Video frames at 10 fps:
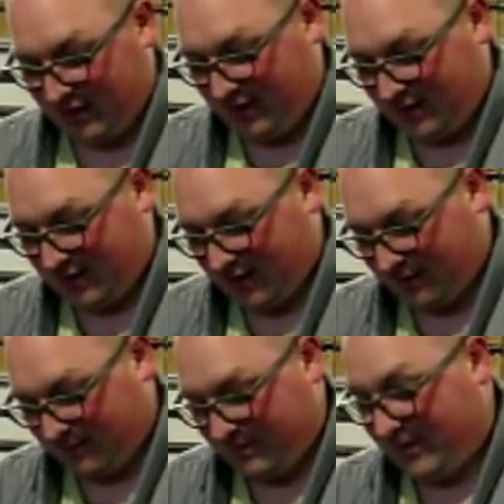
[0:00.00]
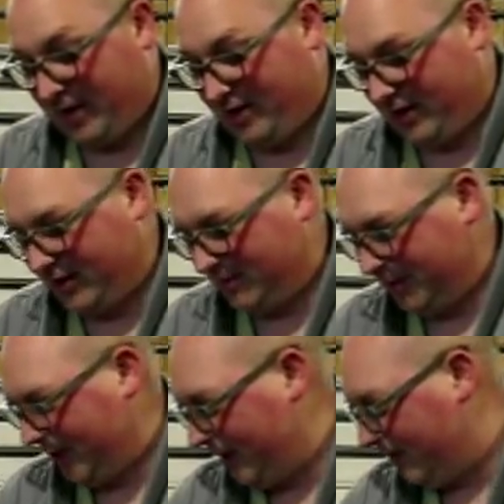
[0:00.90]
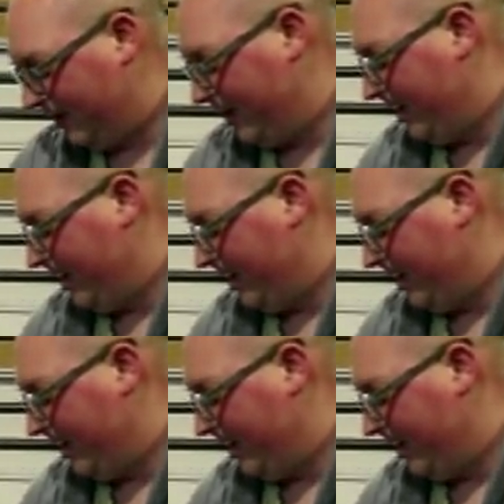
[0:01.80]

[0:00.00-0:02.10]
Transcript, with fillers: These are very simple to do.